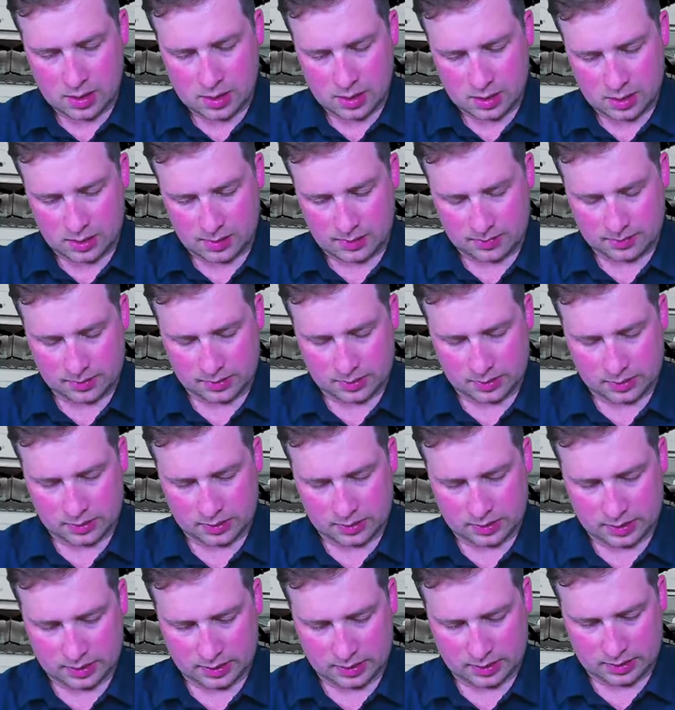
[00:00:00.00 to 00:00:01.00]
Um, so let's
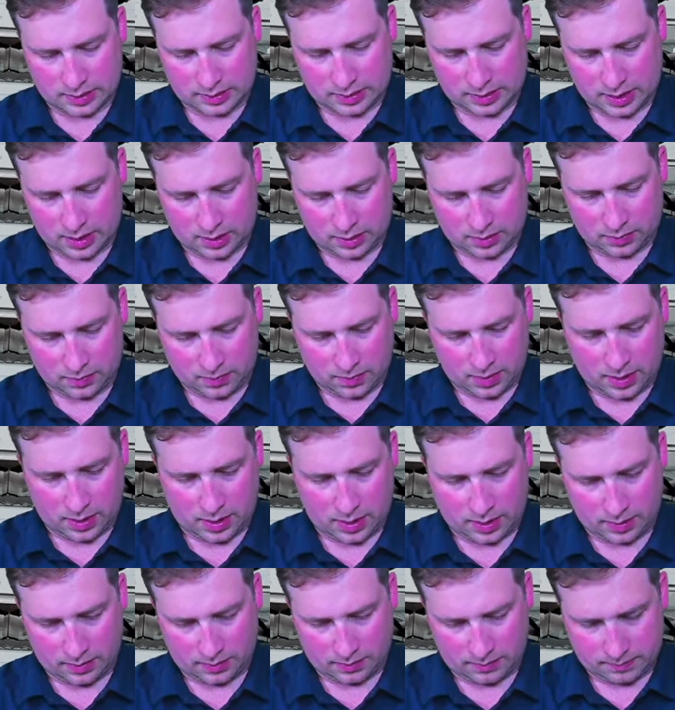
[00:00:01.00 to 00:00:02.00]
just get these out of the
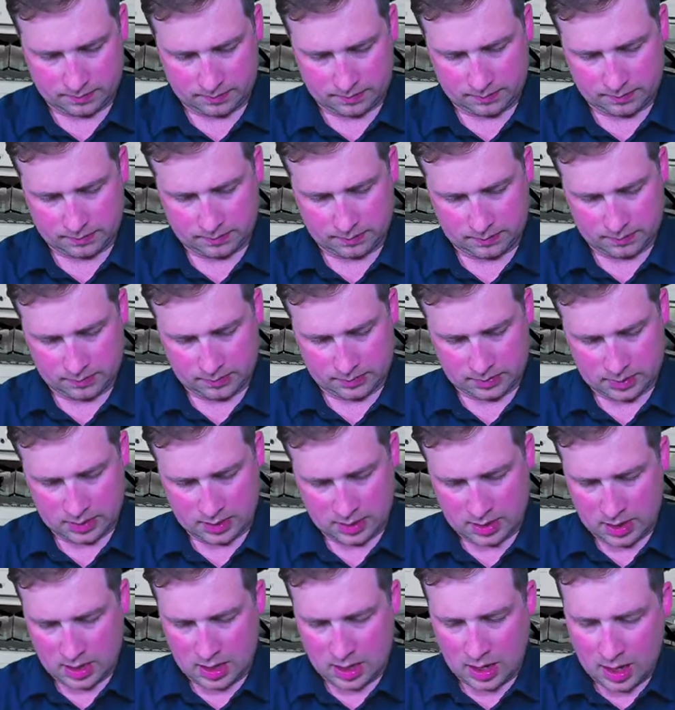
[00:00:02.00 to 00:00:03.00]
way.
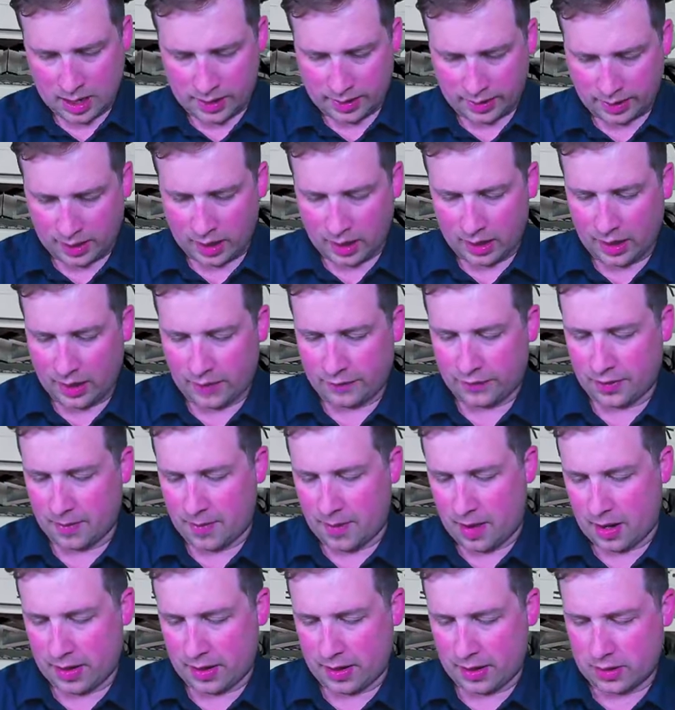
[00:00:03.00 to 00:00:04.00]
I think I left them
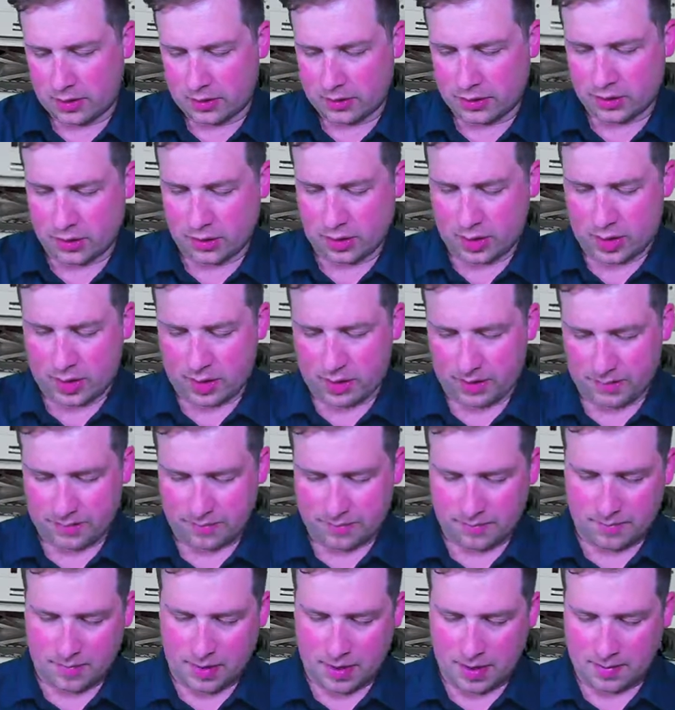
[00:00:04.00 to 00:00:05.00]
on here so
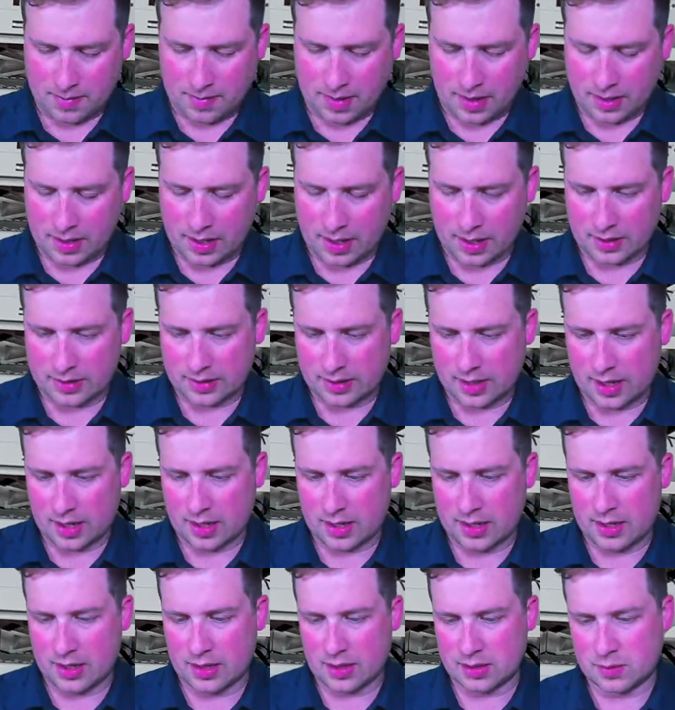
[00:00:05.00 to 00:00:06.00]
that me and my dense
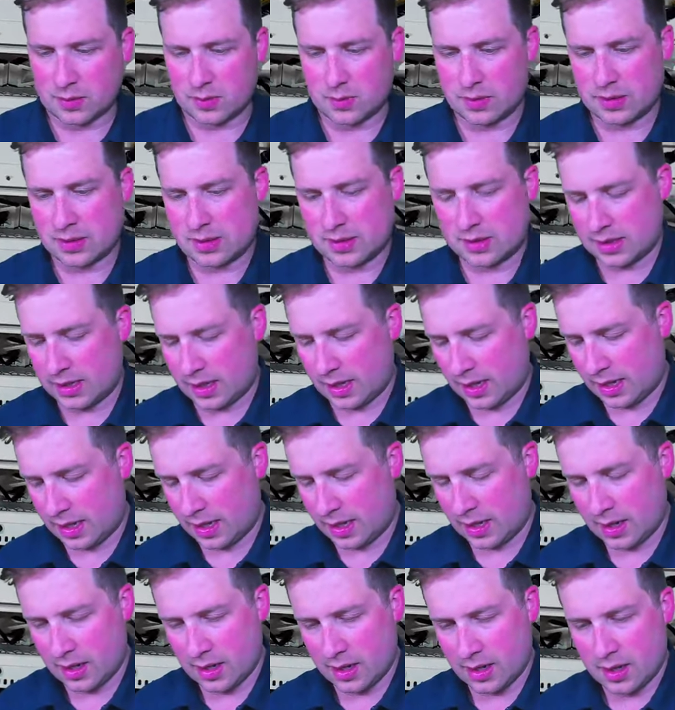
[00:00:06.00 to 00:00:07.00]
headedness would
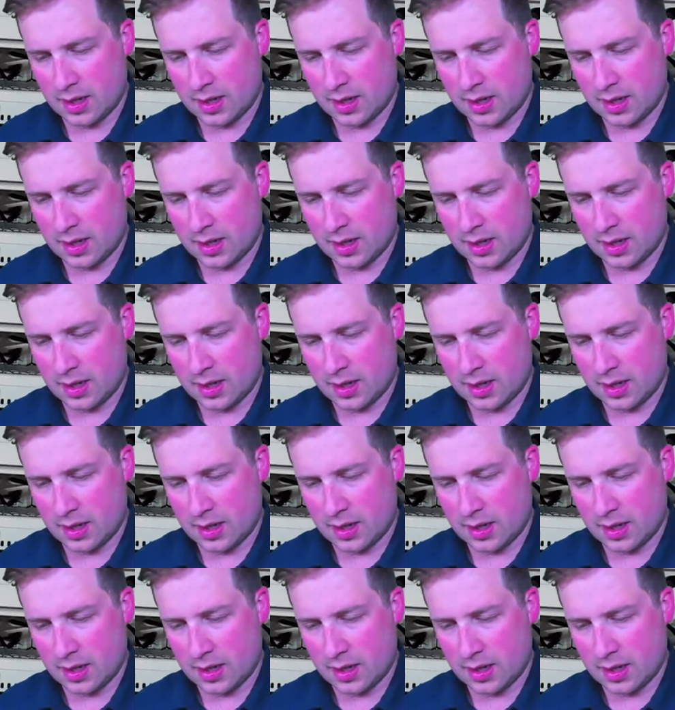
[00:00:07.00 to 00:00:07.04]
see